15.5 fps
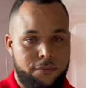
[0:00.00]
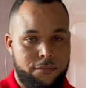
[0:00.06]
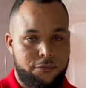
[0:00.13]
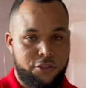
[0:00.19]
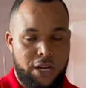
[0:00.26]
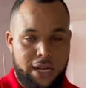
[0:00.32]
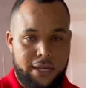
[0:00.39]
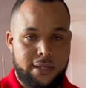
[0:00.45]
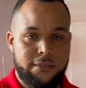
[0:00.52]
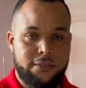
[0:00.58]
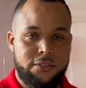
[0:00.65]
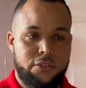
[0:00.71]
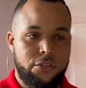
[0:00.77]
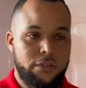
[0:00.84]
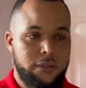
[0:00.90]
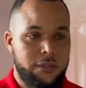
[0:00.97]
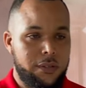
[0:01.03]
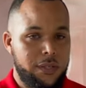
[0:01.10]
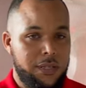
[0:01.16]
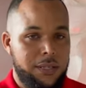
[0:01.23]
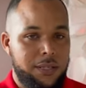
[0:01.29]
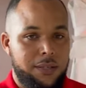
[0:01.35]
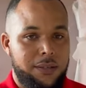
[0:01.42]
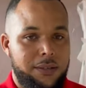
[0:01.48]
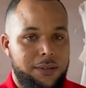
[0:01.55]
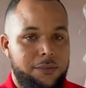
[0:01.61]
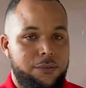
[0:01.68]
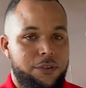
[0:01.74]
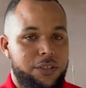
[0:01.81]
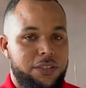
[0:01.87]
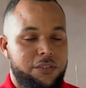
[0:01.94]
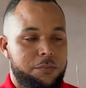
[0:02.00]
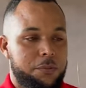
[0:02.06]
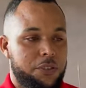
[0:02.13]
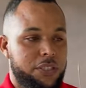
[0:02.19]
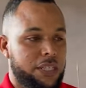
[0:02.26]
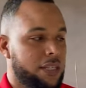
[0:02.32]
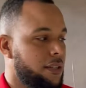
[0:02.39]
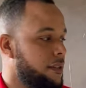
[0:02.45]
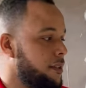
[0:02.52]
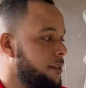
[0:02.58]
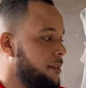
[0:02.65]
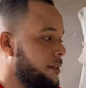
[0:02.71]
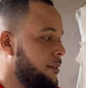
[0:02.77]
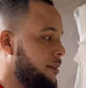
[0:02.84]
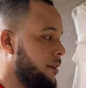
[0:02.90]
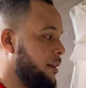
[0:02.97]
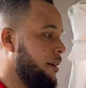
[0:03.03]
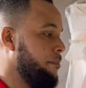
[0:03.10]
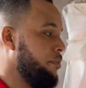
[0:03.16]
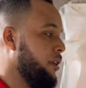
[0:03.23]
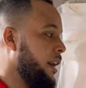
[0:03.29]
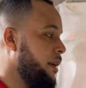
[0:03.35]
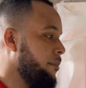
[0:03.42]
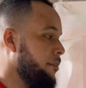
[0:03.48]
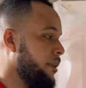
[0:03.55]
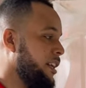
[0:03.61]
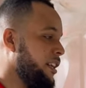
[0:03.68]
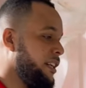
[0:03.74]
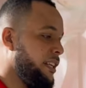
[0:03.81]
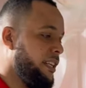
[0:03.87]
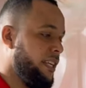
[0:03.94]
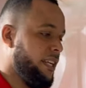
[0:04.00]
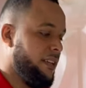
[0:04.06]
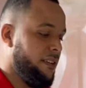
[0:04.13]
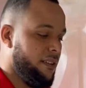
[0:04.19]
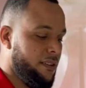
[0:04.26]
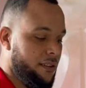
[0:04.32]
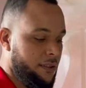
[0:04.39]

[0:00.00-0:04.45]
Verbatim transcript: track and stud for this project. Uh, primarily,